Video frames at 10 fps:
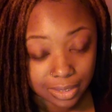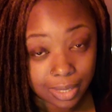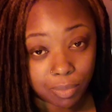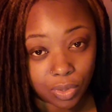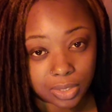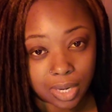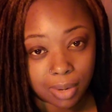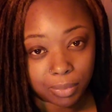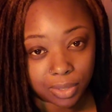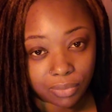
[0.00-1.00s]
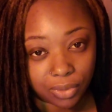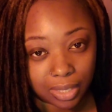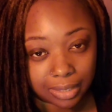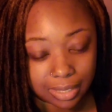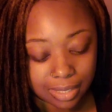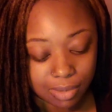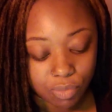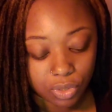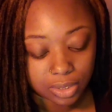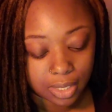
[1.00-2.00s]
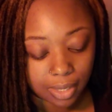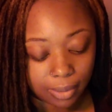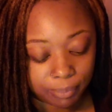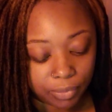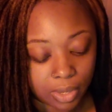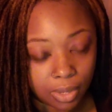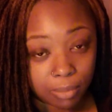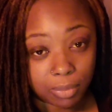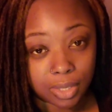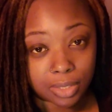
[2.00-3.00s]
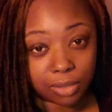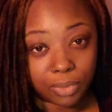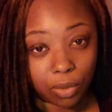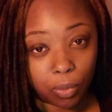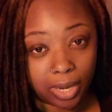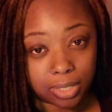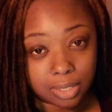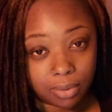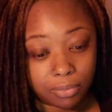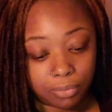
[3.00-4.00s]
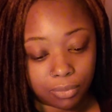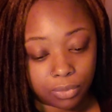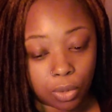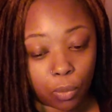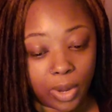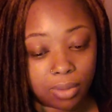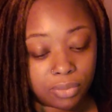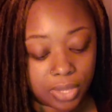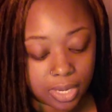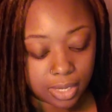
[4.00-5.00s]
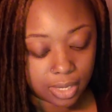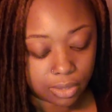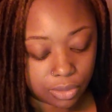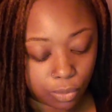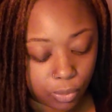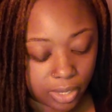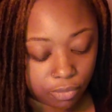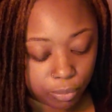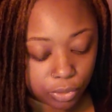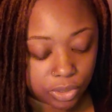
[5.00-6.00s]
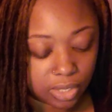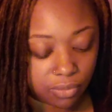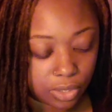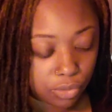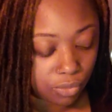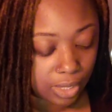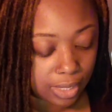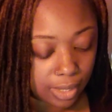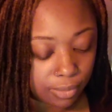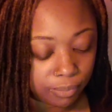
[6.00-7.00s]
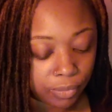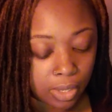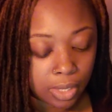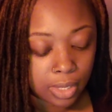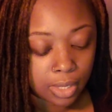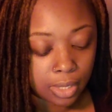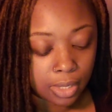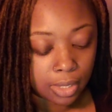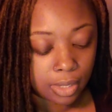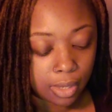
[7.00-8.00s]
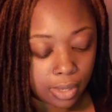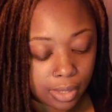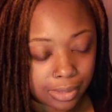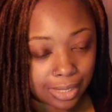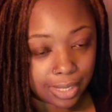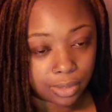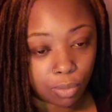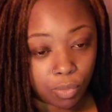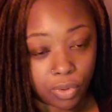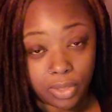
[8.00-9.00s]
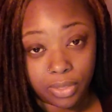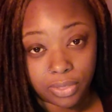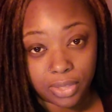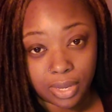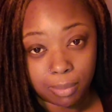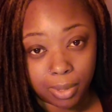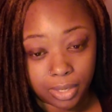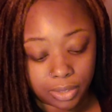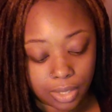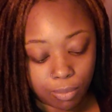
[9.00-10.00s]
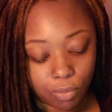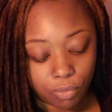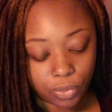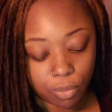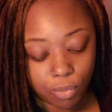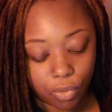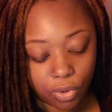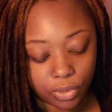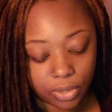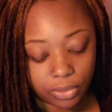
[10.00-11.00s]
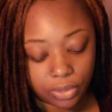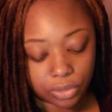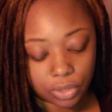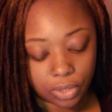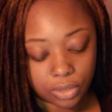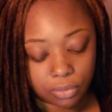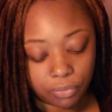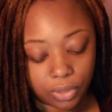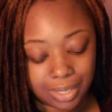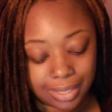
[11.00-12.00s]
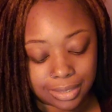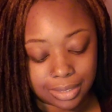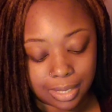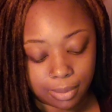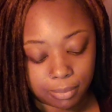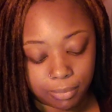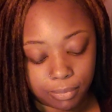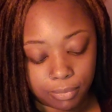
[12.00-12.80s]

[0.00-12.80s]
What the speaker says: take more time, but they feel like they need more time because of their way of thinking, their way of perceiving you right now. It's like the more that they think about it, the more that they're starting to feel like it's them.